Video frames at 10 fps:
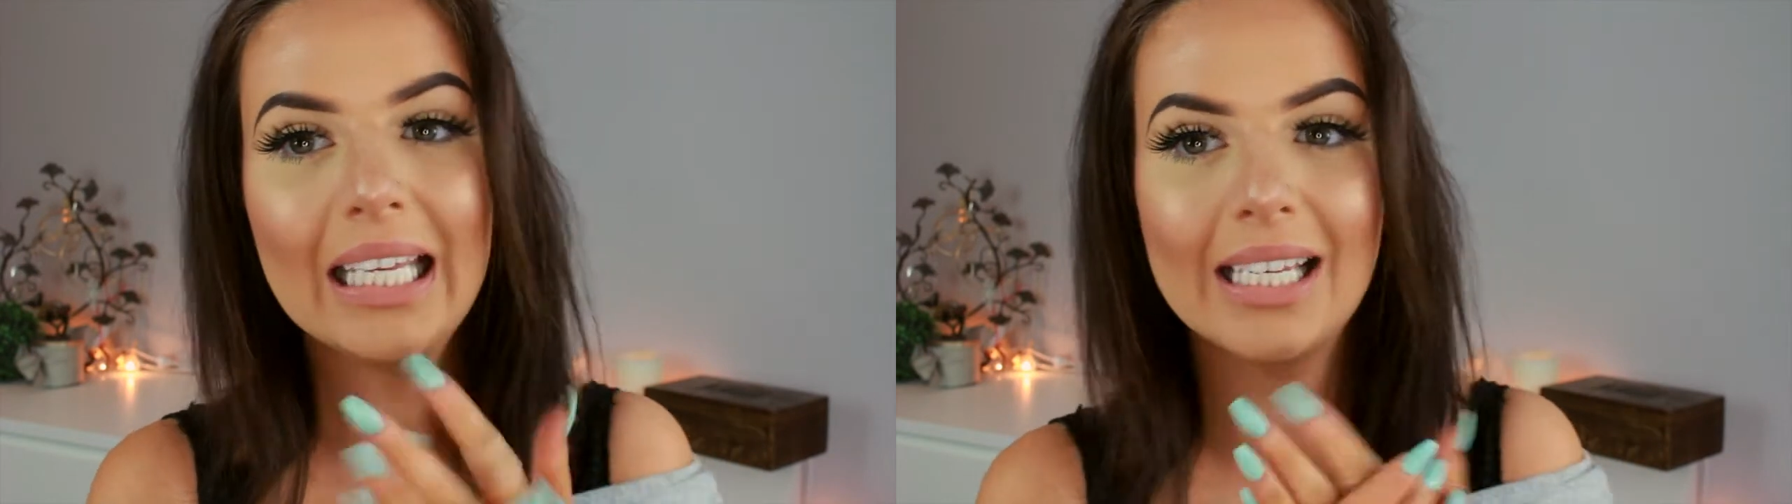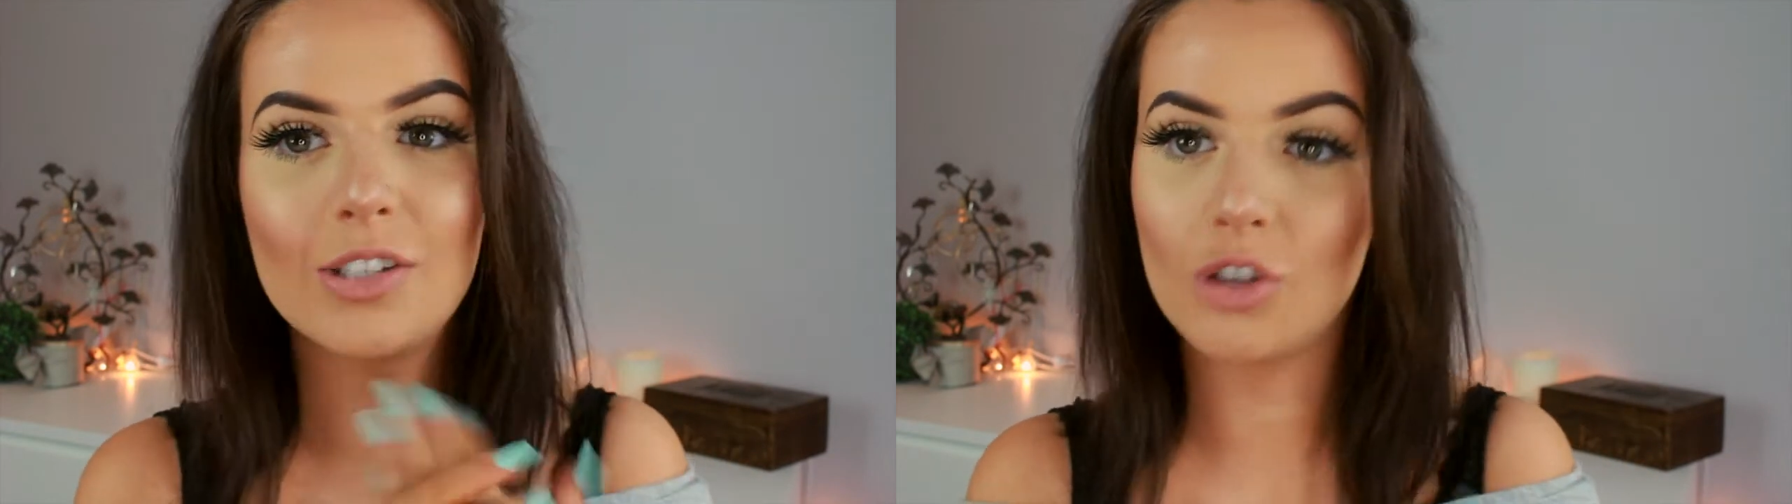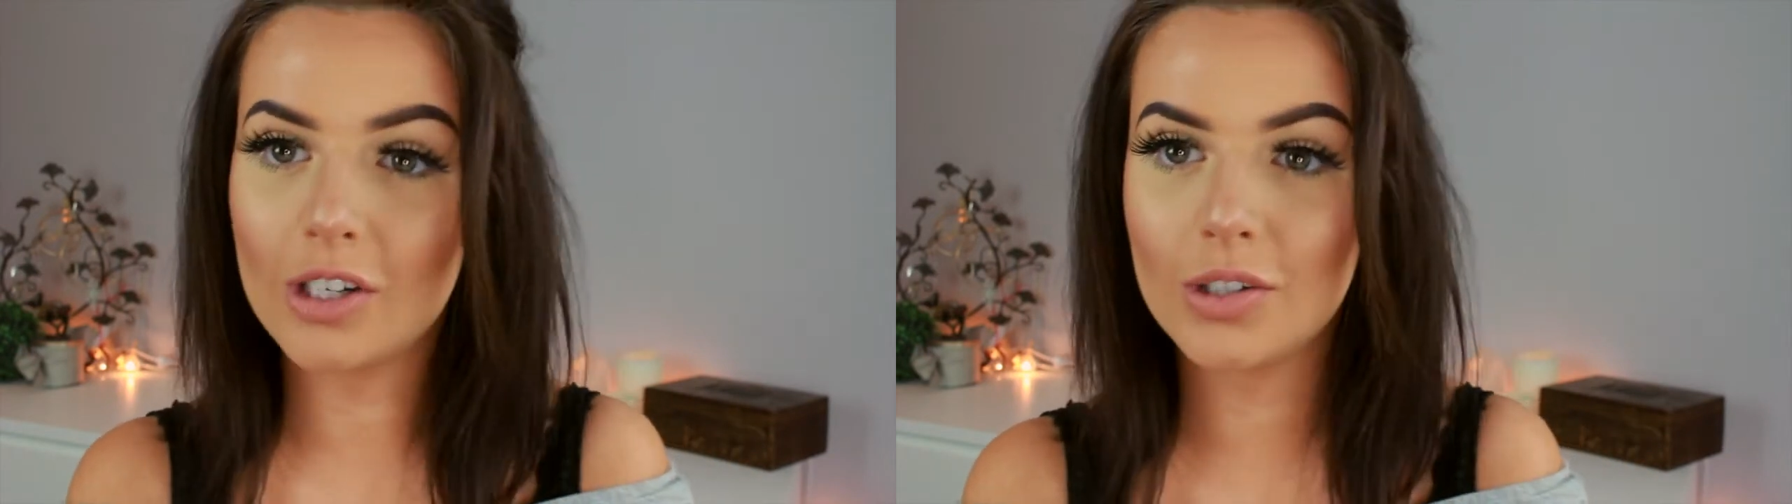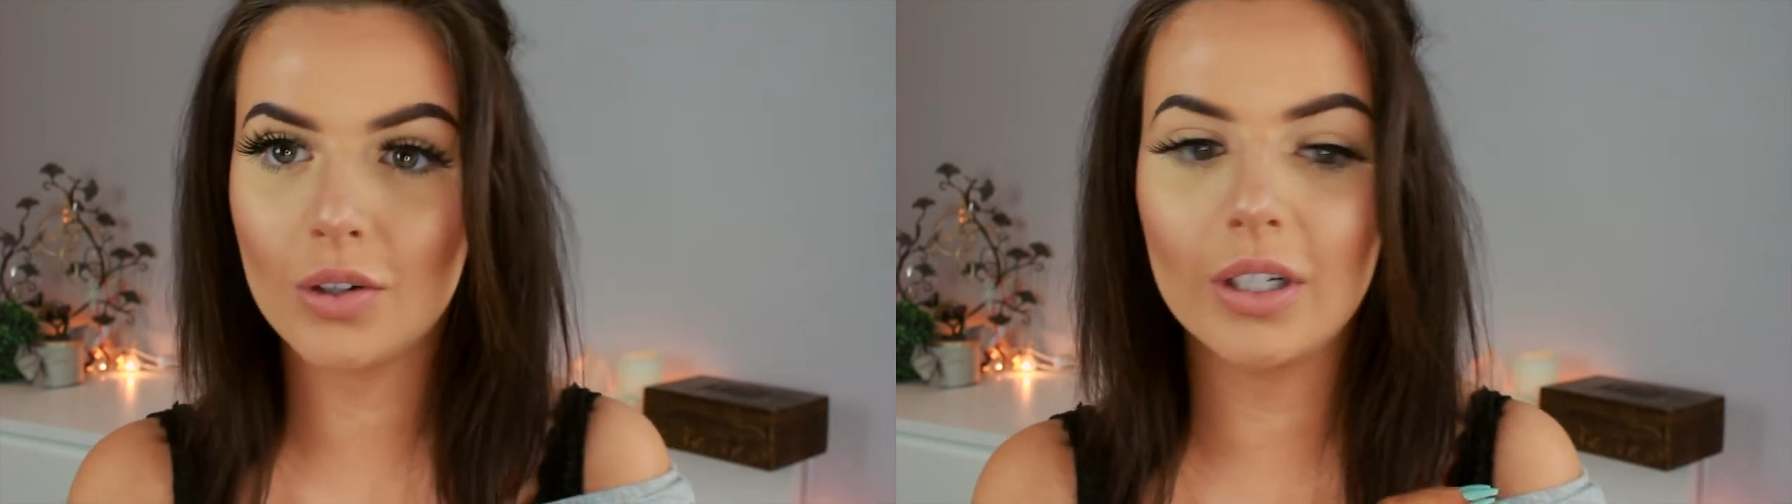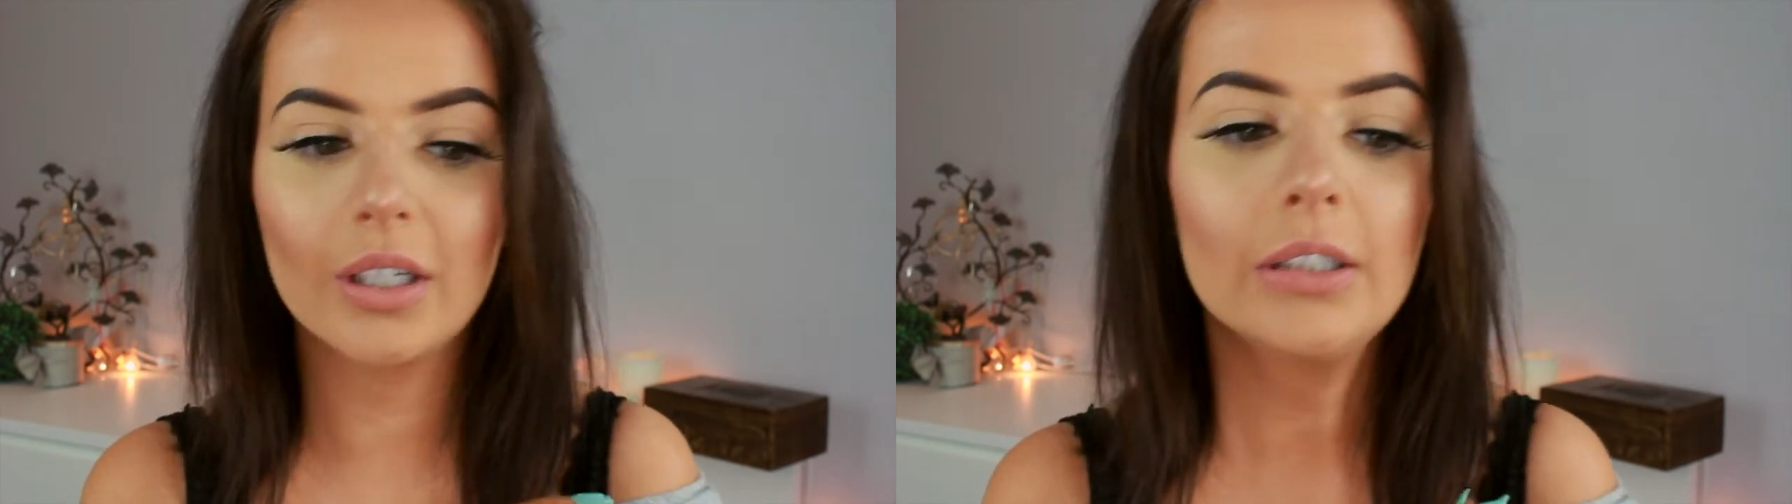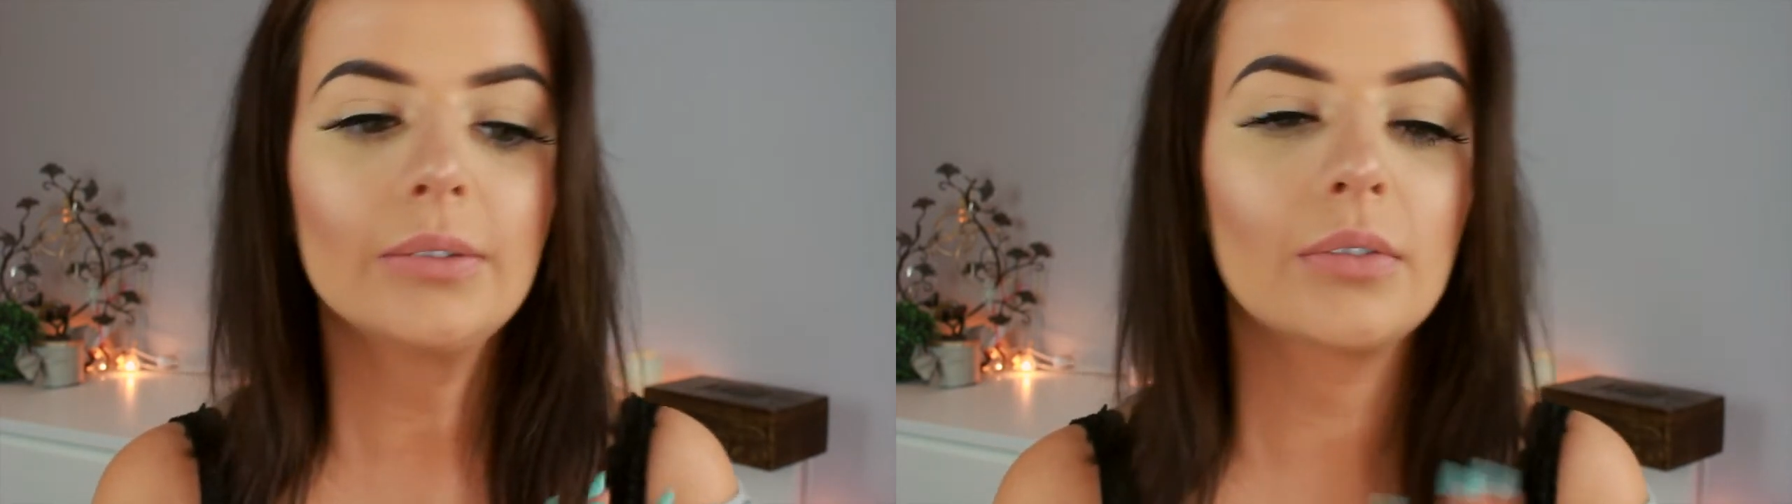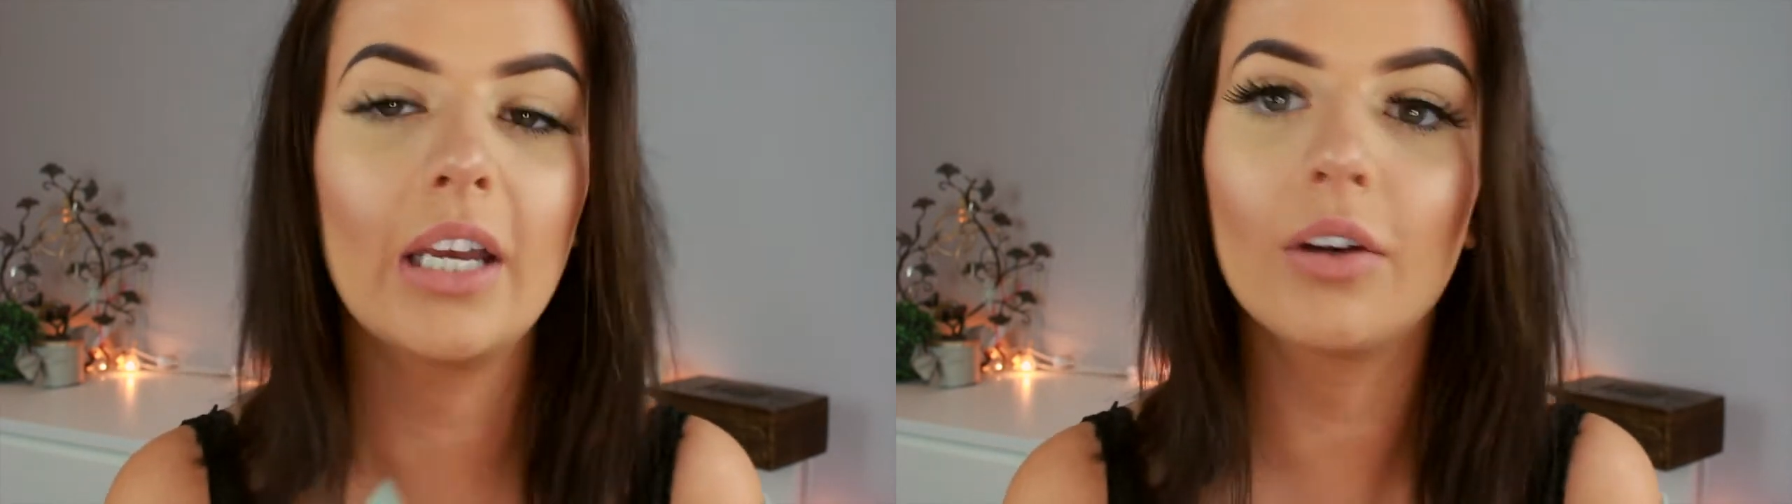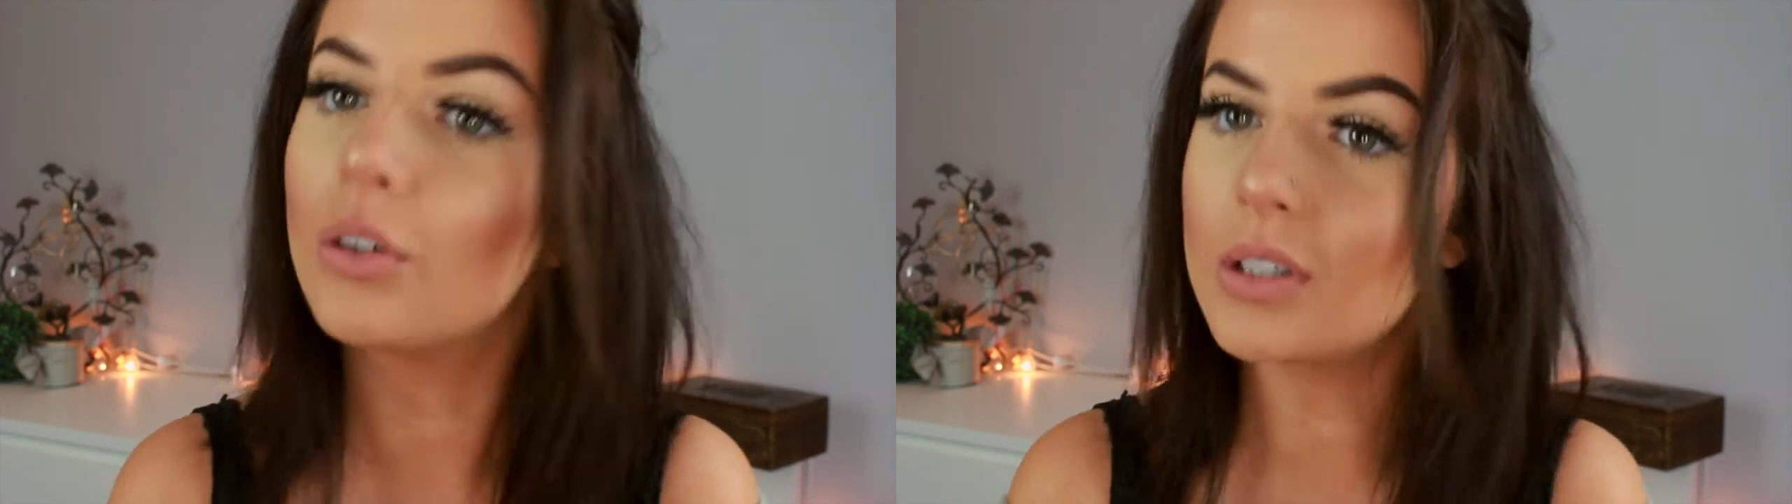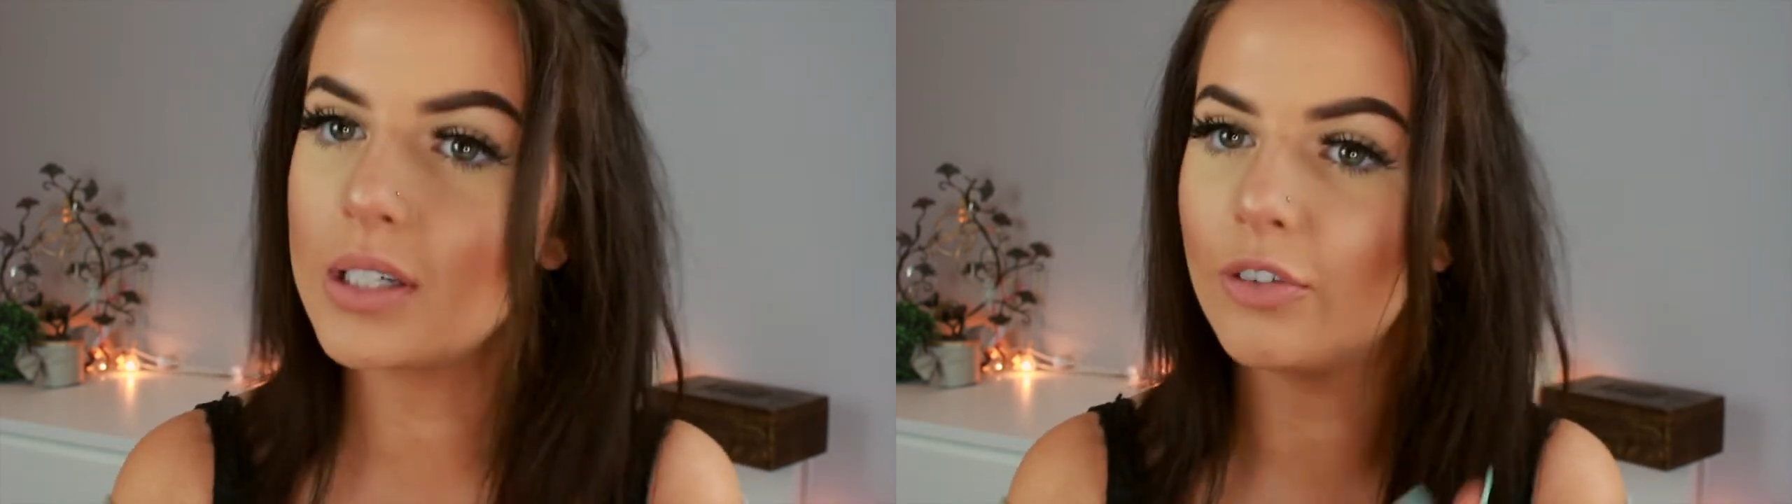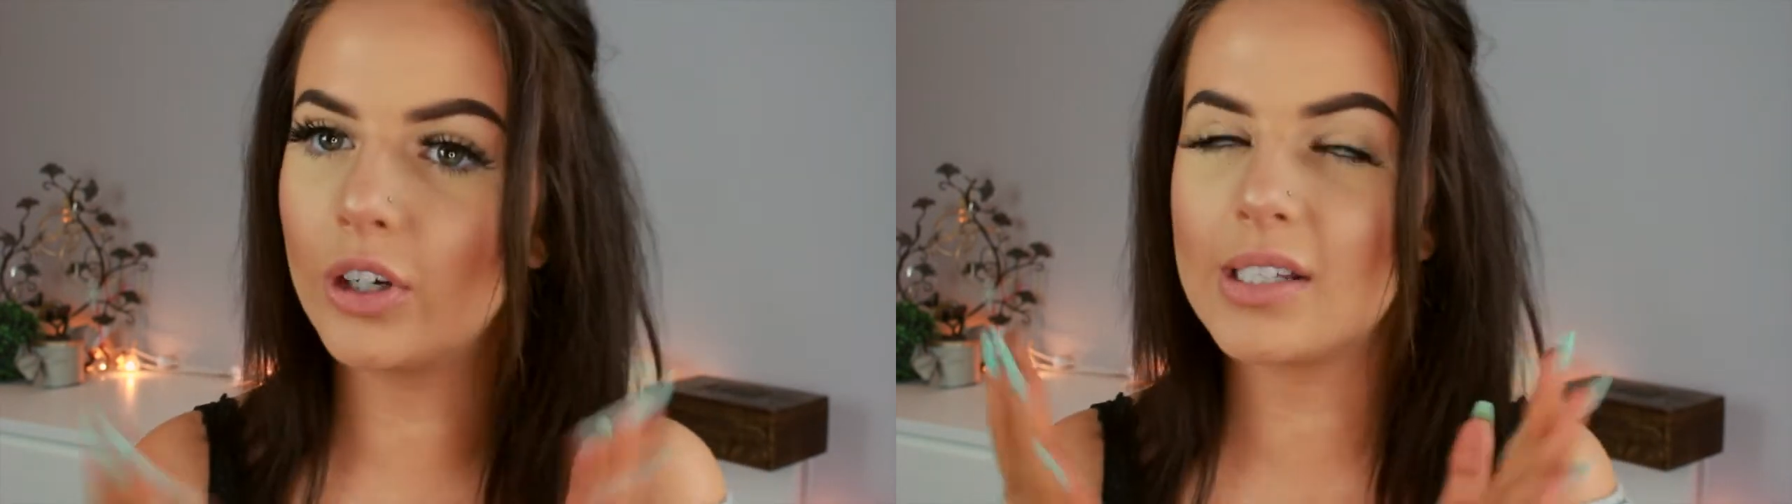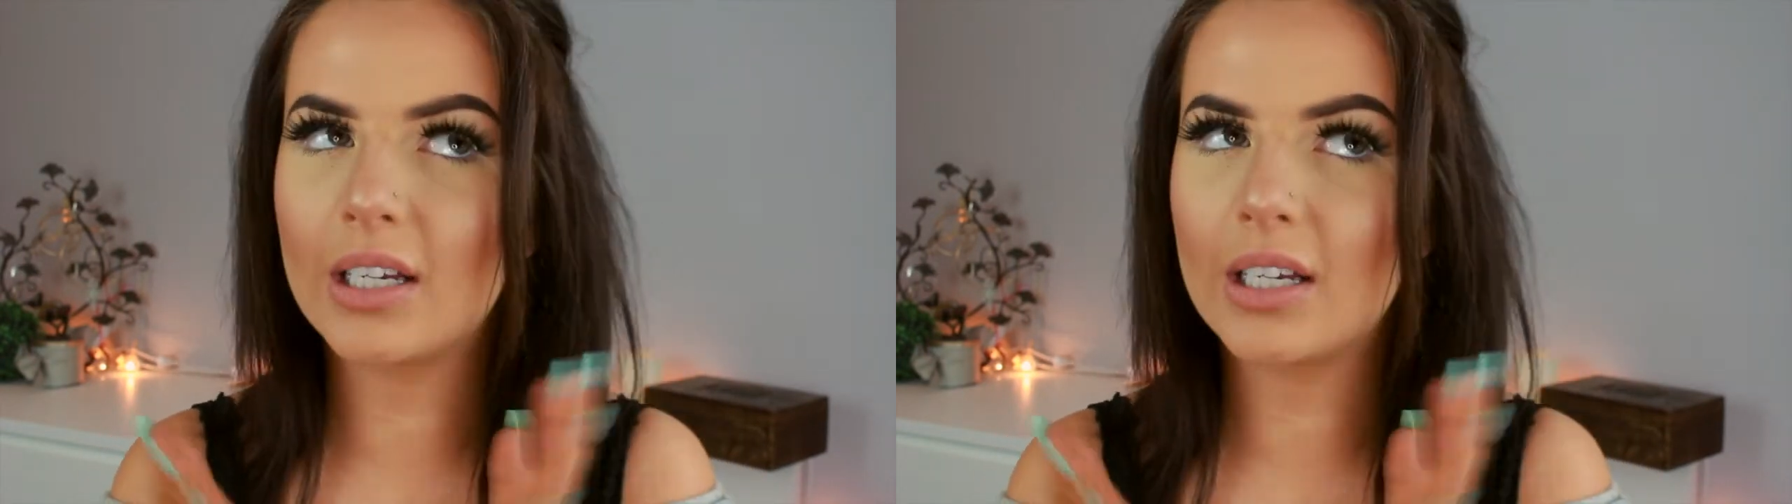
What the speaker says: is drugstore and cruelty free.